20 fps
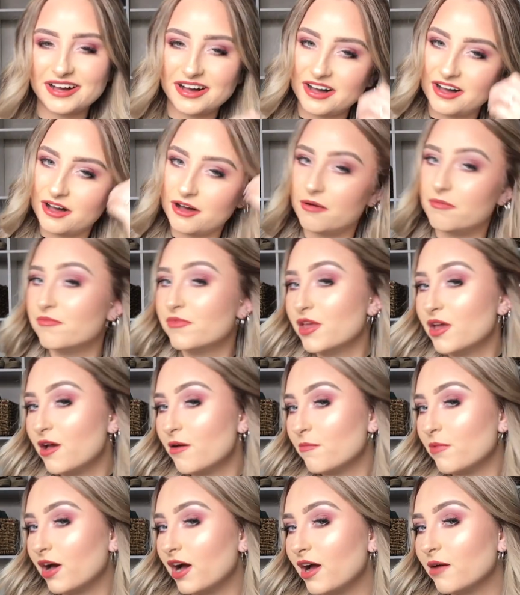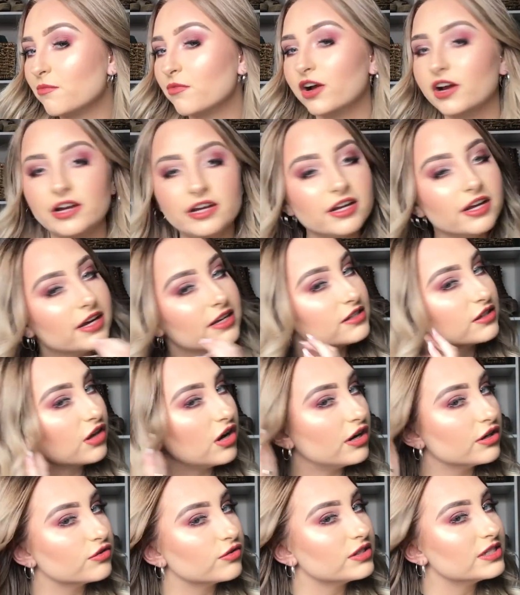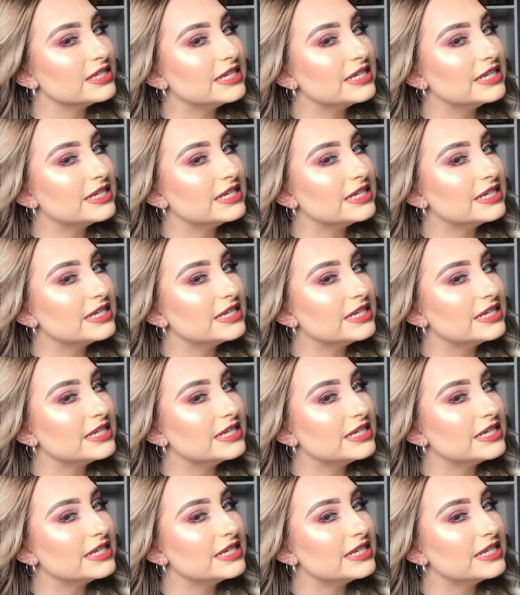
Um, but I'm wearing it as contour